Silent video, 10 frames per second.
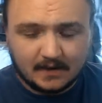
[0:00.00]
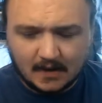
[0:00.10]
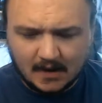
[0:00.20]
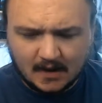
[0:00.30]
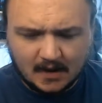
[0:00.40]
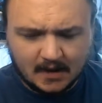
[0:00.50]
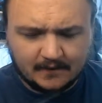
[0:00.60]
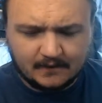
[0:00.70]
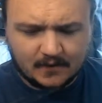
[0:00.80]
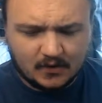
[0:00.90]
I
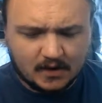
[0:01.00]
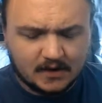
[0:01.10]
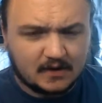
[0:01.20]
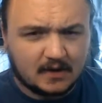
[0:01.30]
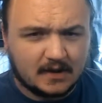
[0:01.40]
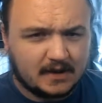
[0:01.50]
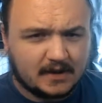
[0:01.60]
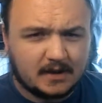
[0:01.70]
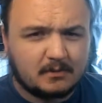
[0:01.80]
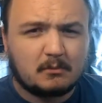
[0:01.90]
even tried a slightly
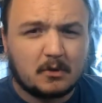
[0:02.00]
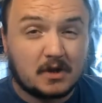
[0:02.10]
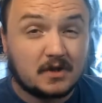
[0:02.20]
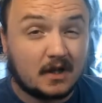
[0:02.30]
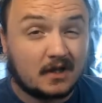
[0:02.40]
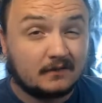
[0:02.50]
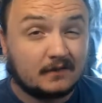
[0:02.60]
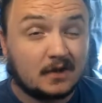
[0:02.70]
cheaper brush that I've